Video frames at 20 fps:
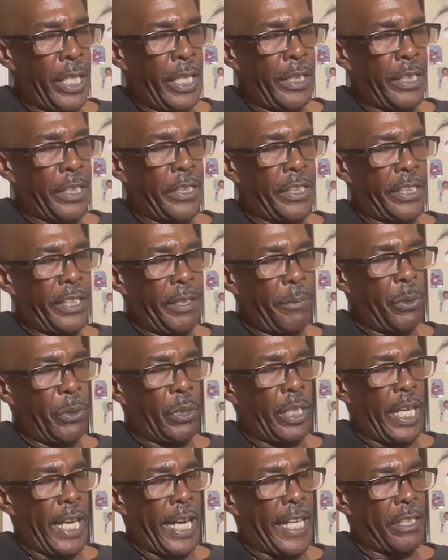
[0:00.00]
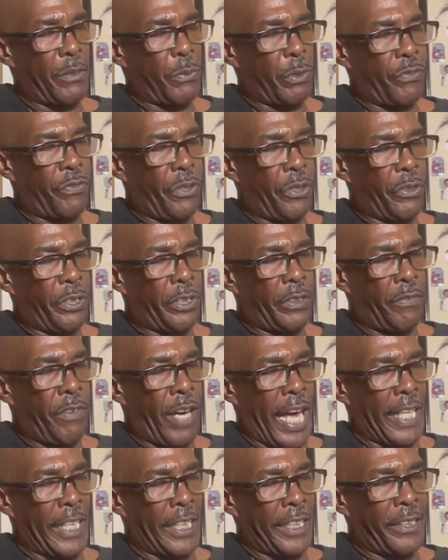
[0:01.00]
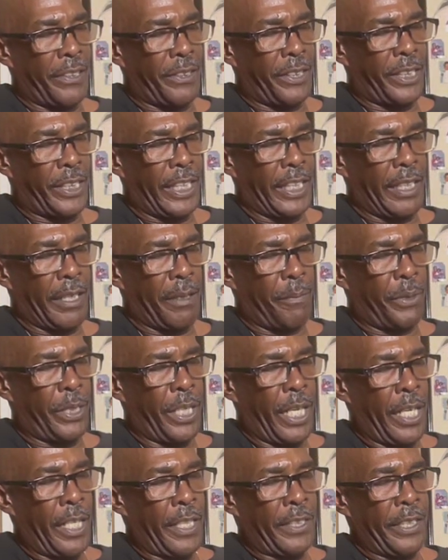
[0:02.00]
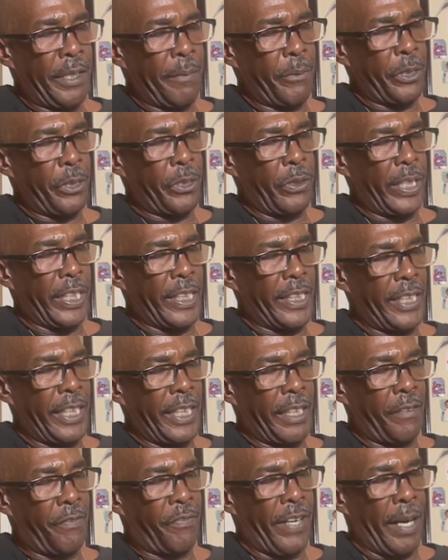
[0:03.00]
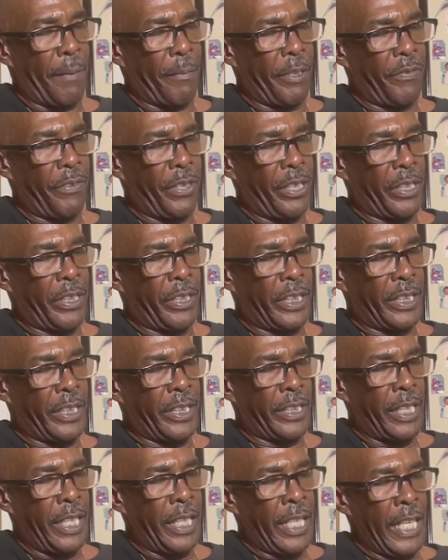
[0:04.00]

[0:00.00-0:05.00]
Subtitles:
The Sibyl clans were further divided into Sybyls, similar to the extended family villages.